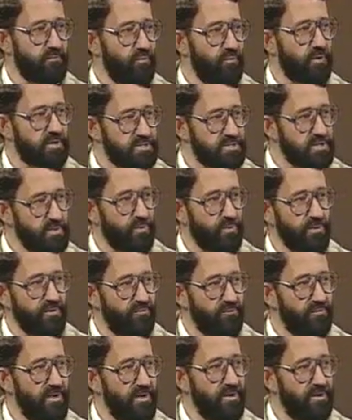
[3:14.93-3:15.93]
do if you want to see where
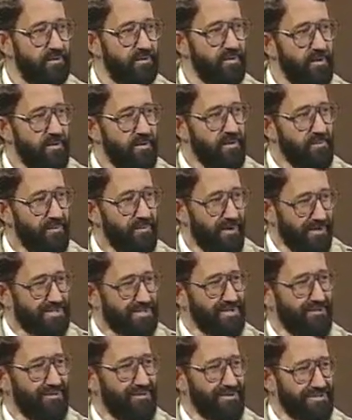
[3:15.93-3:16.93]
you've been, but
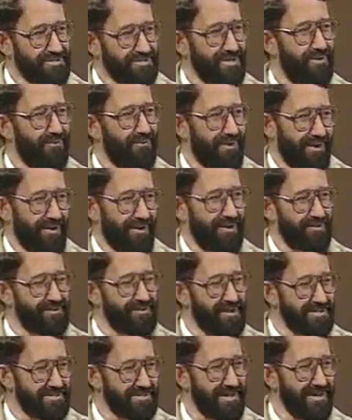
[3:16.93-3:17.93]
it's a very slow way to get
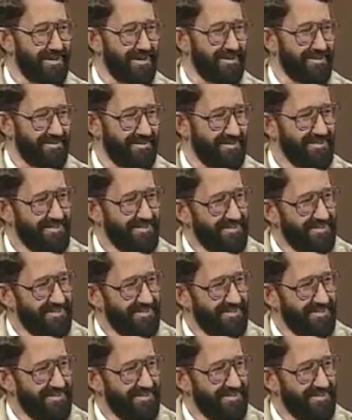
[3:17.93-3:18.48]
across Canada.